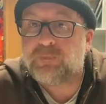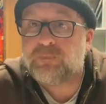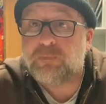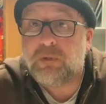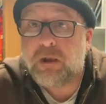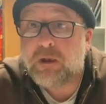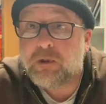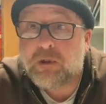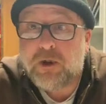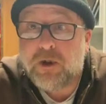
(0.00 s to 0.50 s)

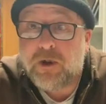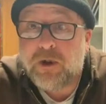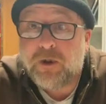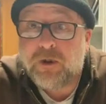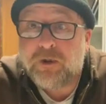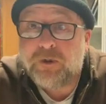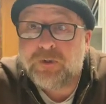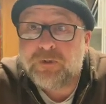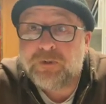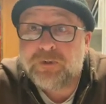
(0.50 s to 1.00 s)
a
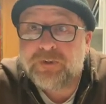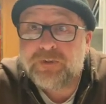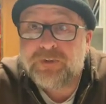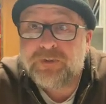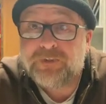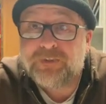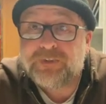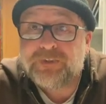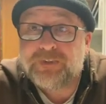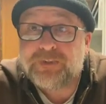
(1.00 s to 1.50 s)
car
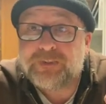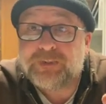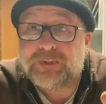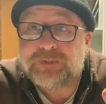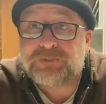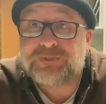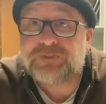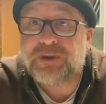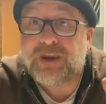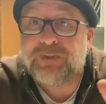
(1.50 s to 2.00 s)
that's
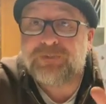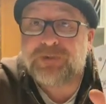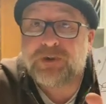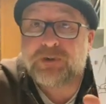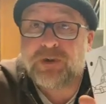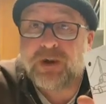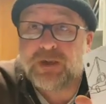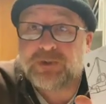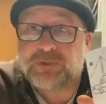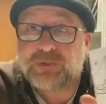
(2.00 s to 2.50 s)
driving across a